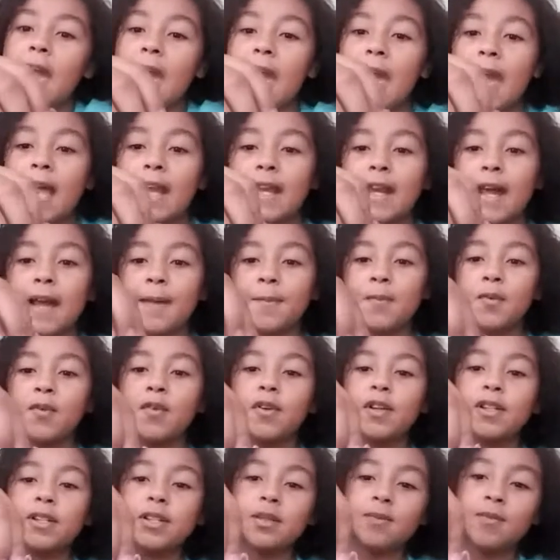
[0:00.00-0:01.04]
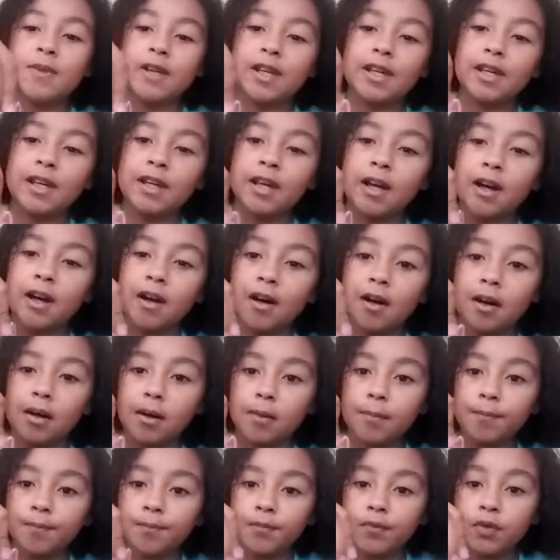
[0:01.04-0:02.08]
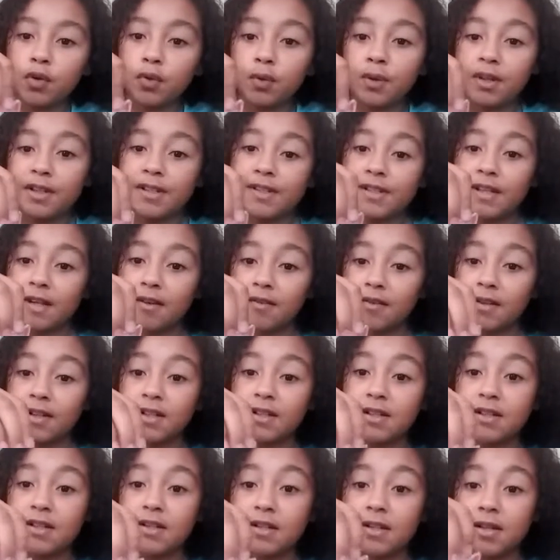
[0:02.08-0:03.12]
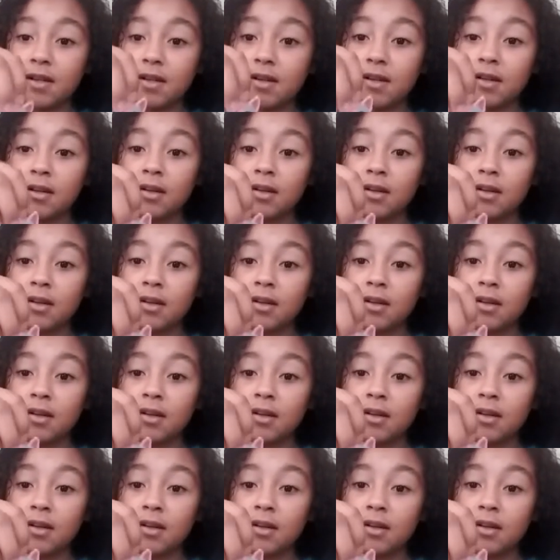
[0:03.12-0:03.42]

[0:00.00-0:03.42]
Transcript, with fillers: and I'm going to be um, doing a series